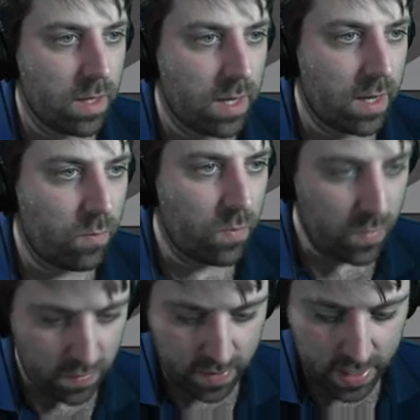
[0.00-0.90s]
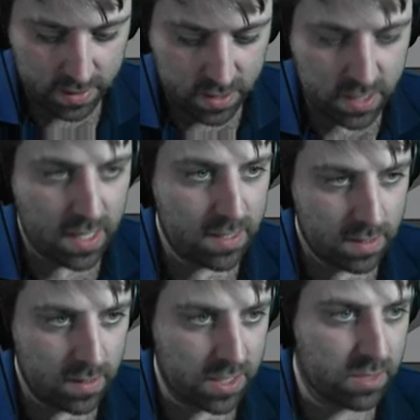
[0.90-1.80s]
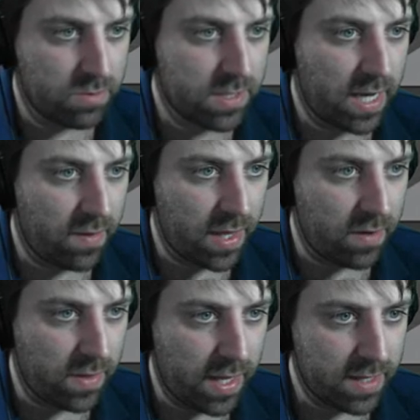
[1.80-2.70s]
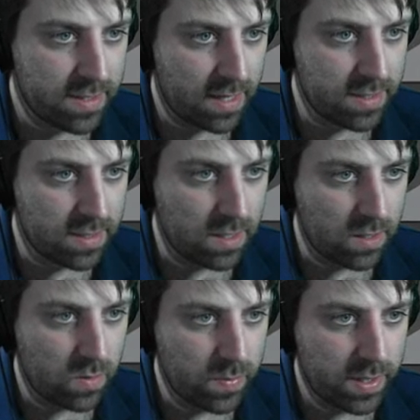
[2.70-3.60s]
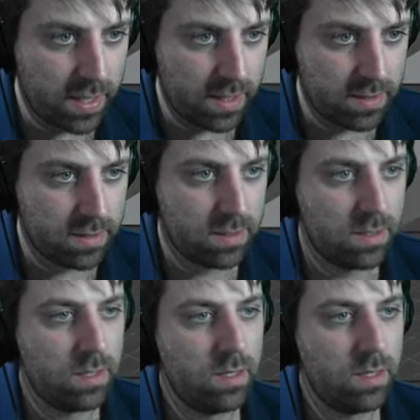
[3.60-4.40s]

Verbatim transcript: And we'll move that just, actually we'll scale that on the x-axis a little bit.